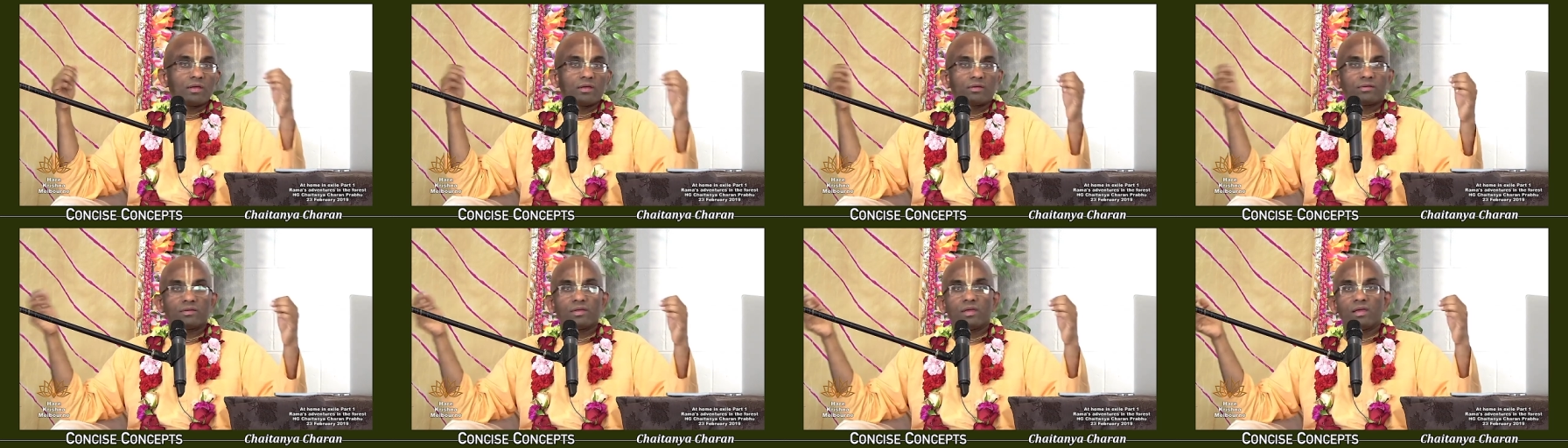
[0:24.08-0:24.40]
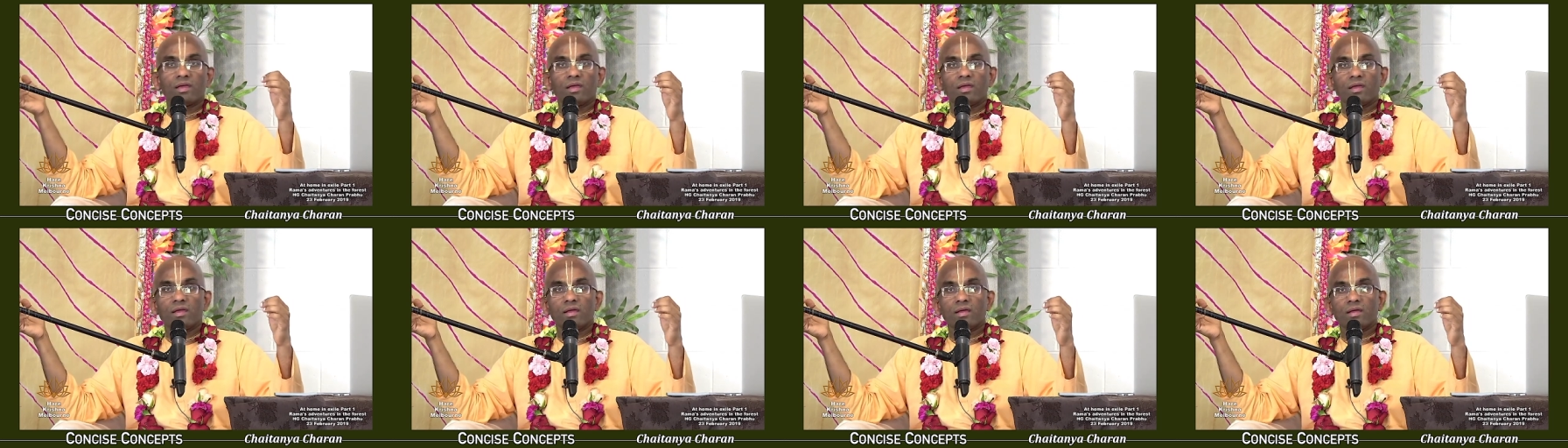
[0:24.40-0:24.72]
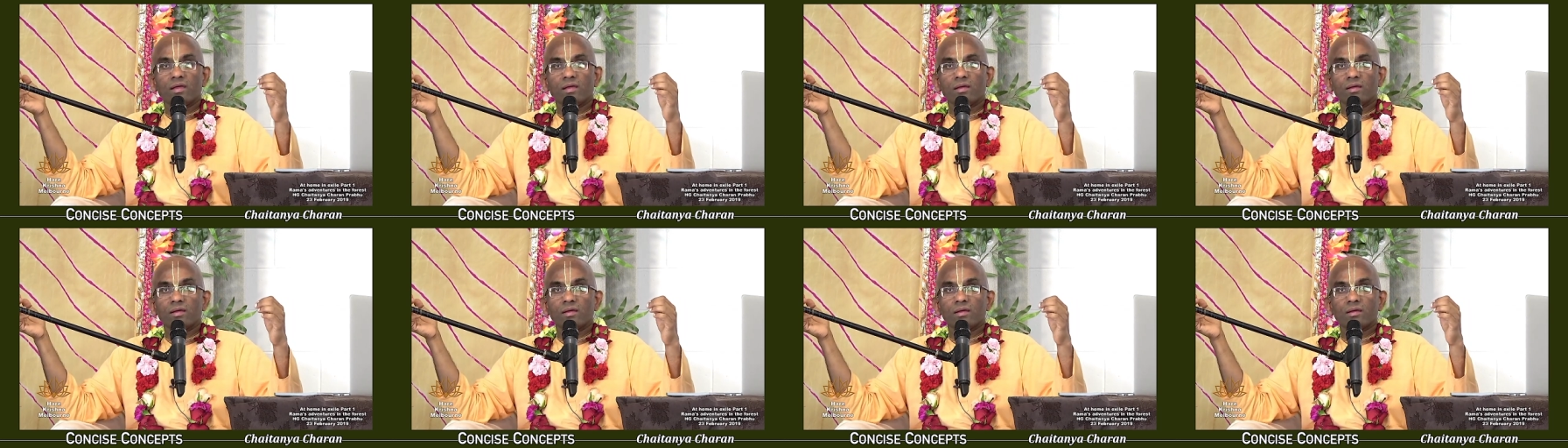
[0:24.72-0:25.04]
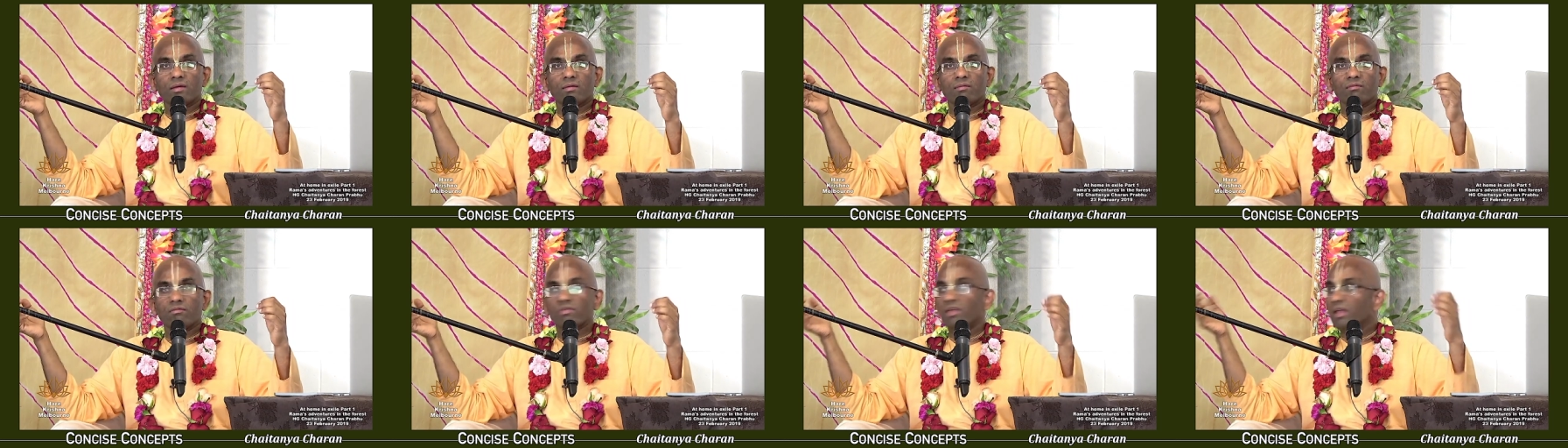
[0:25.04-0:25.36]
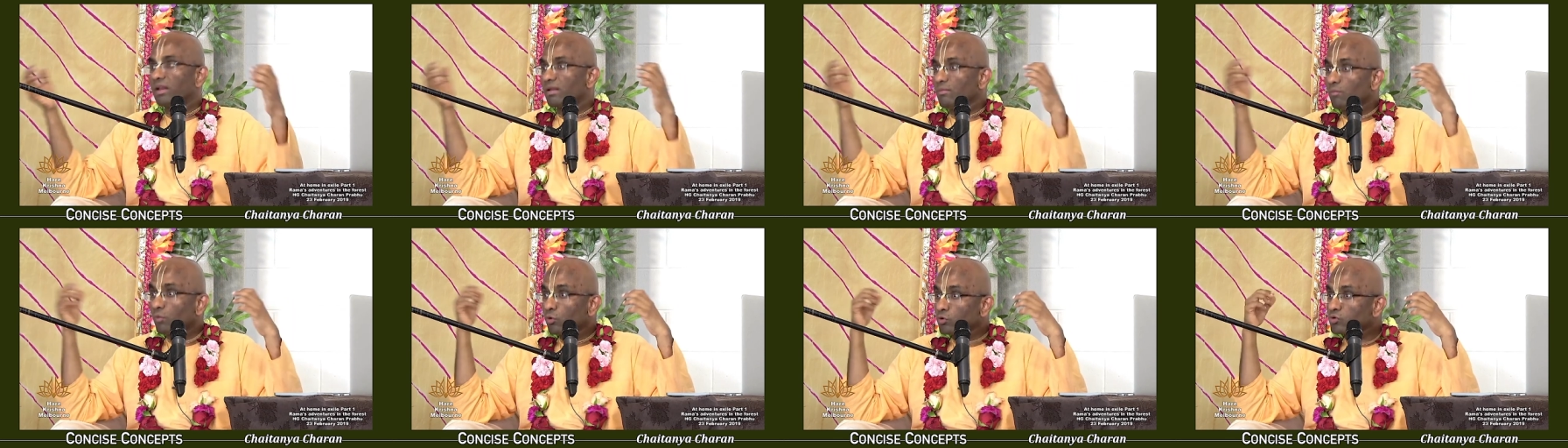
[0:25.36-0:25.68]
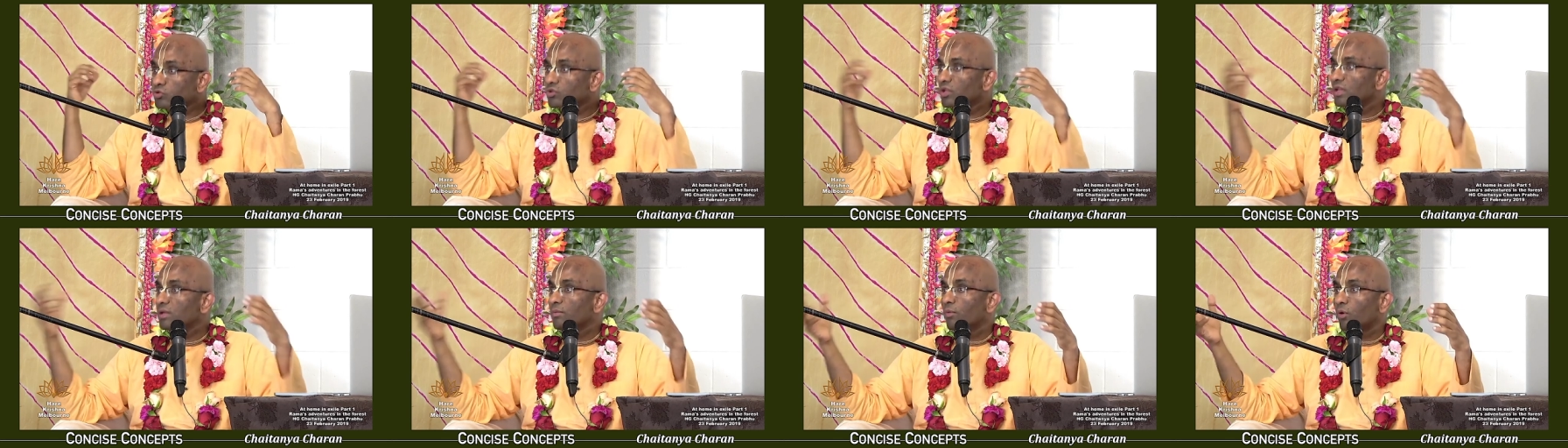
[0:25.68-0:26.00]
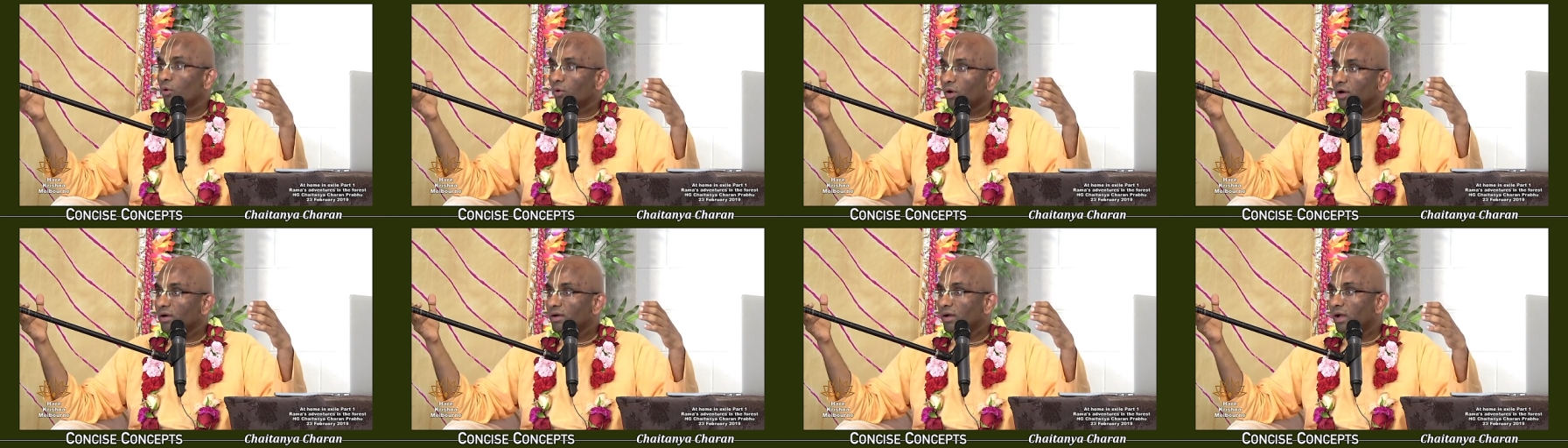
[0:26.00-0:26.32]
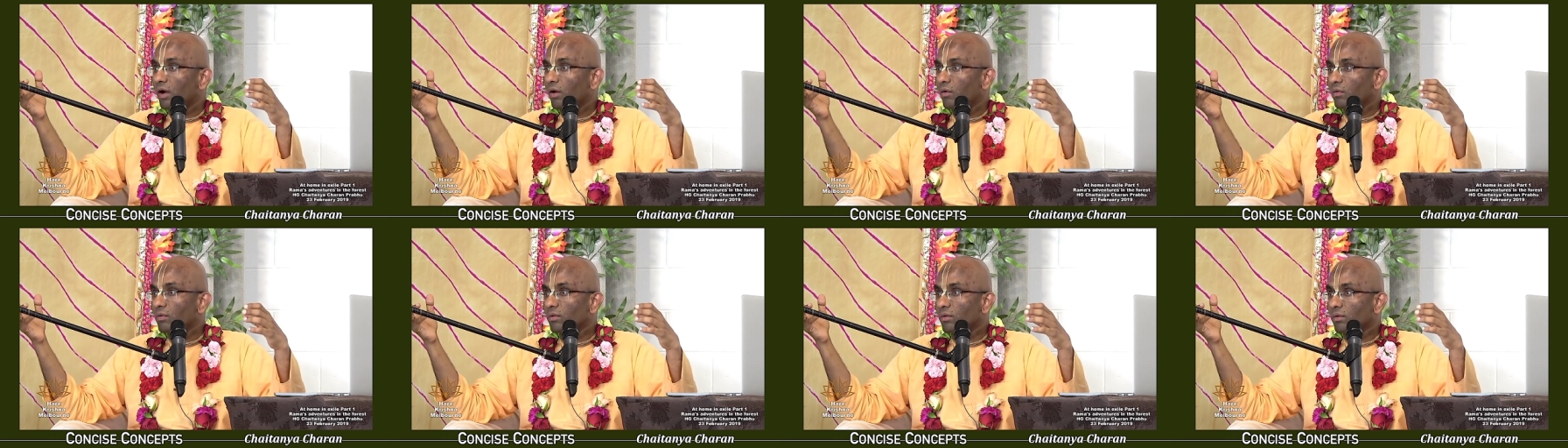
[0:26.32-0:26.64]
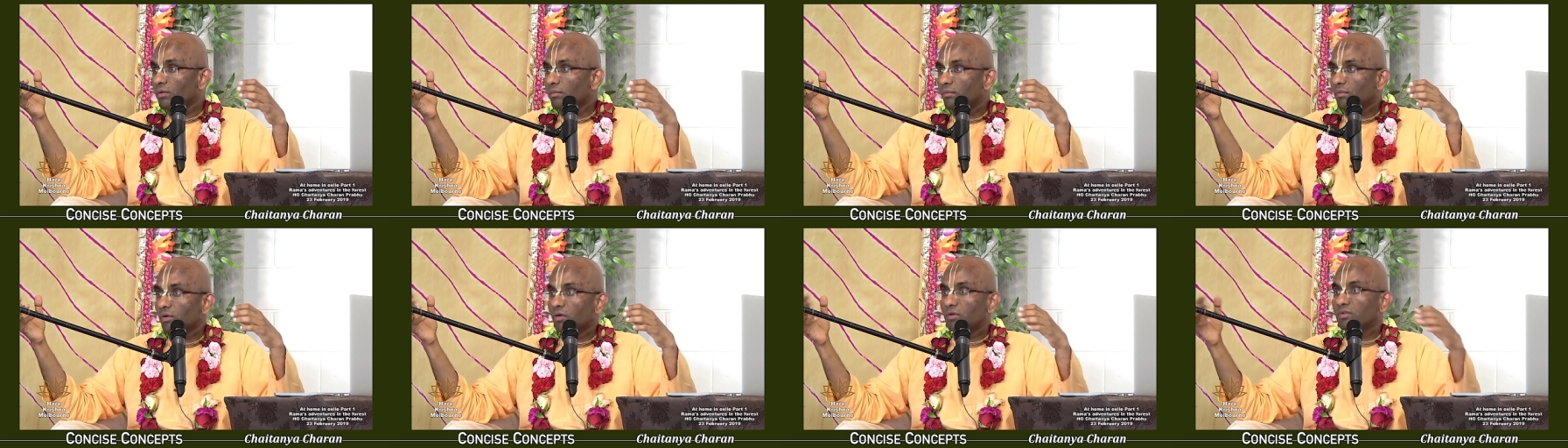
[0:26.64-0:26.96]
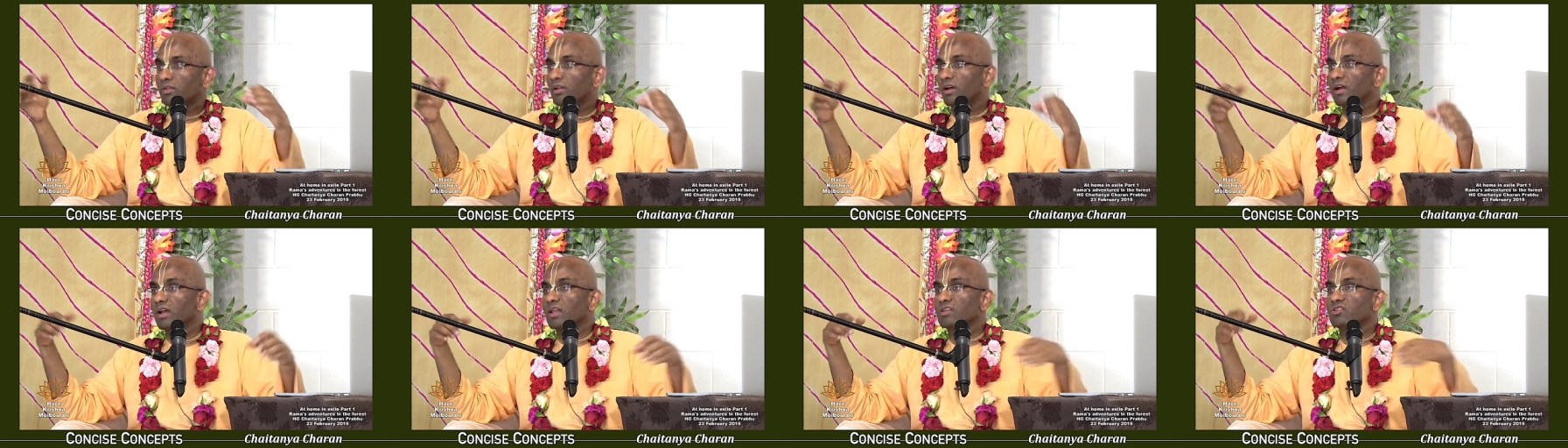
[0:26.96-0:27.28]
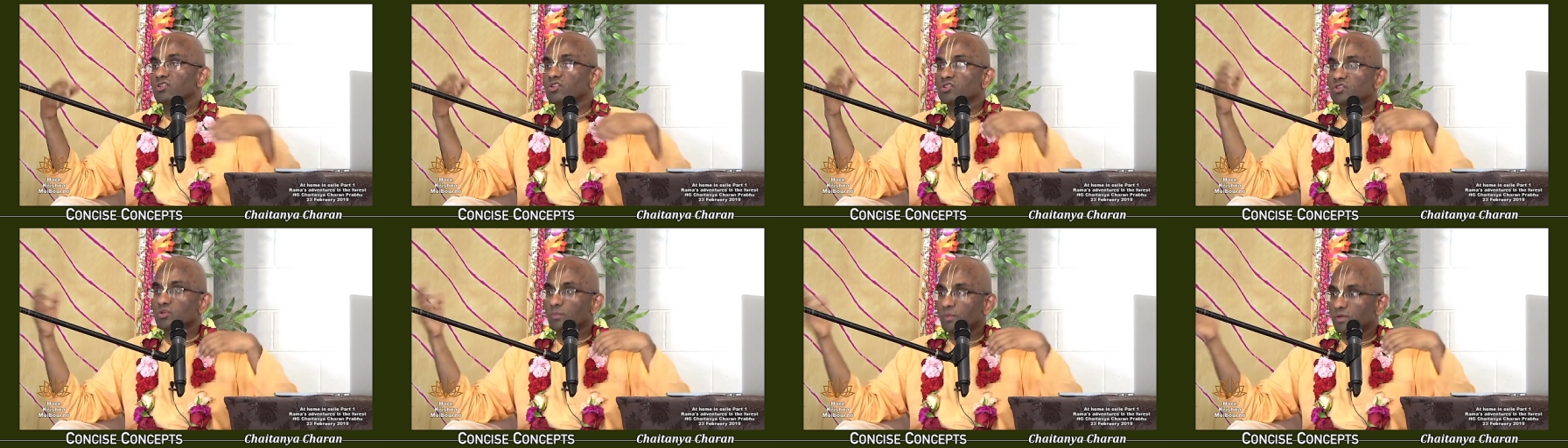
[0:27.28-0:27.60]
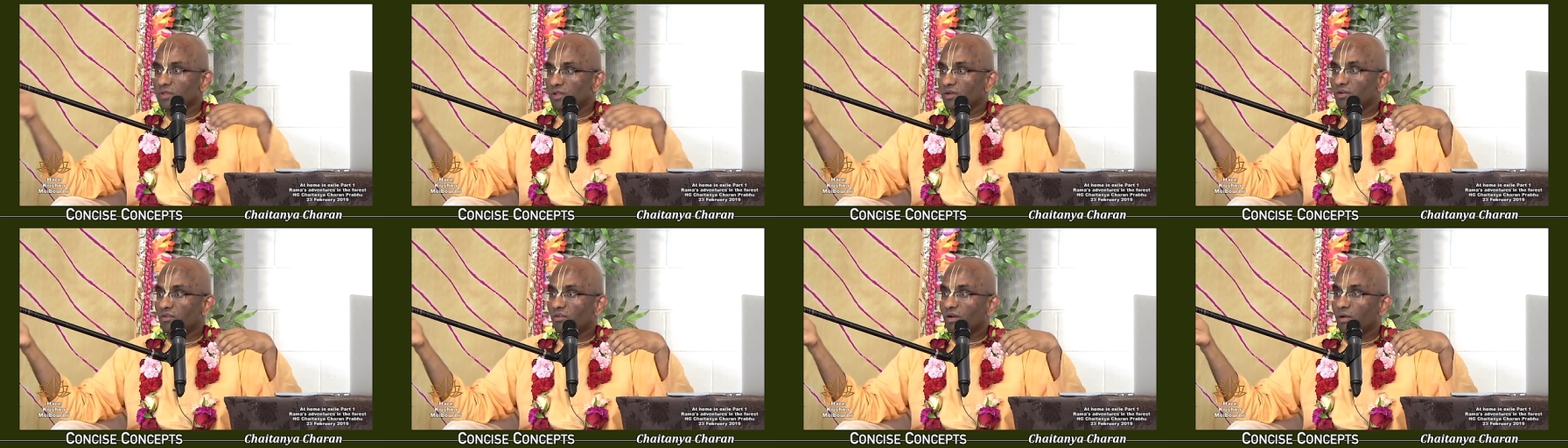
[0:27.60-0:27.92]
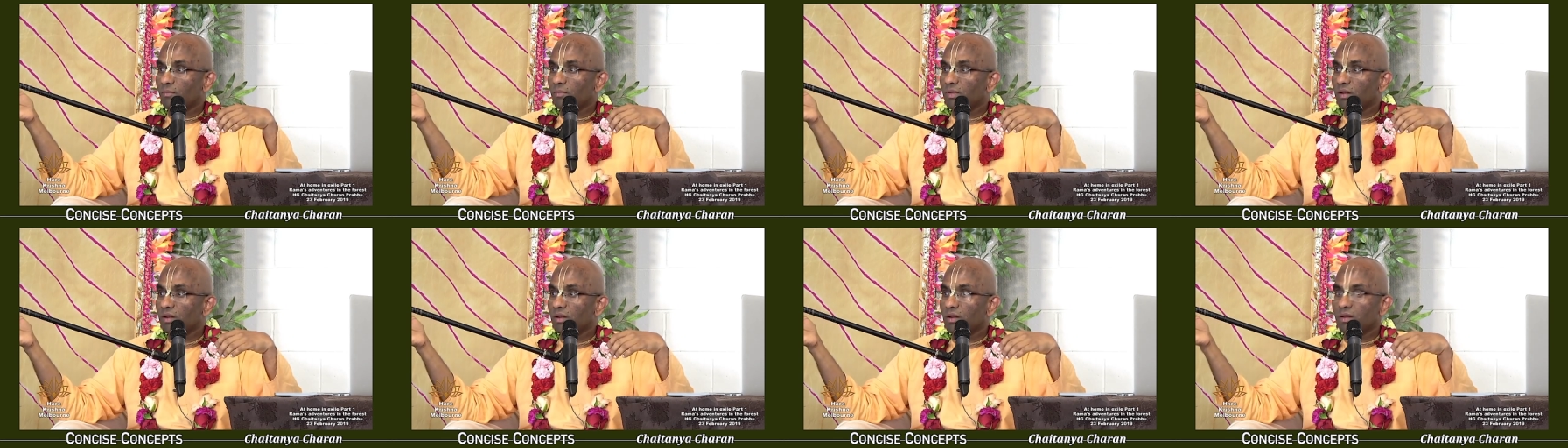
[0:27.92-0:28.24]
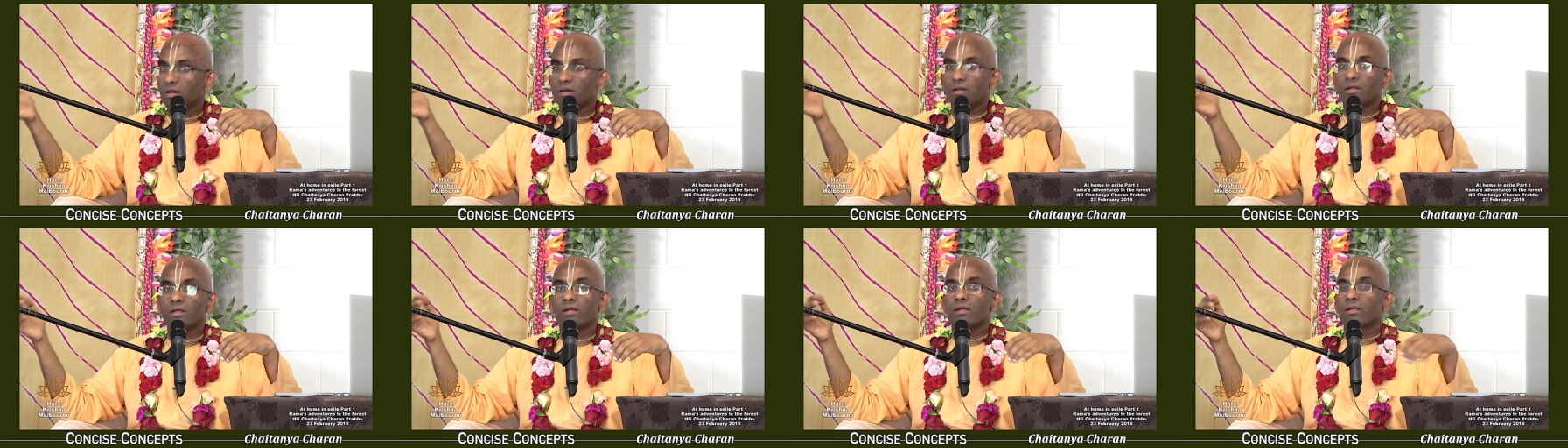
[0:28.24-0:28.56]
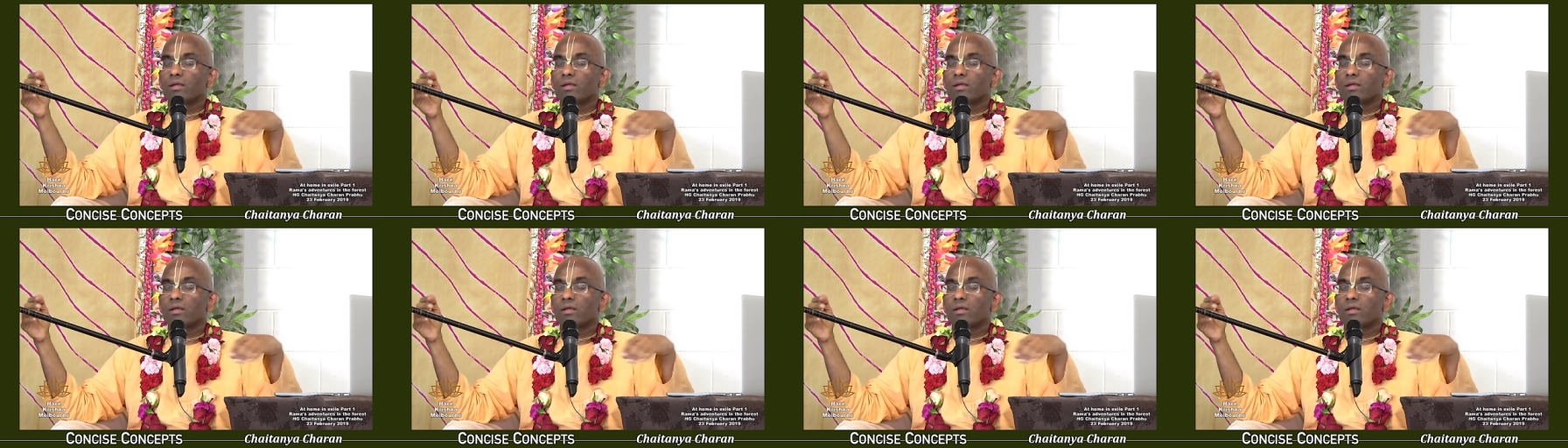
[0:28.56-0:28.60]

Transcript: say, we are emotionally broken down because our relationship is in trouble,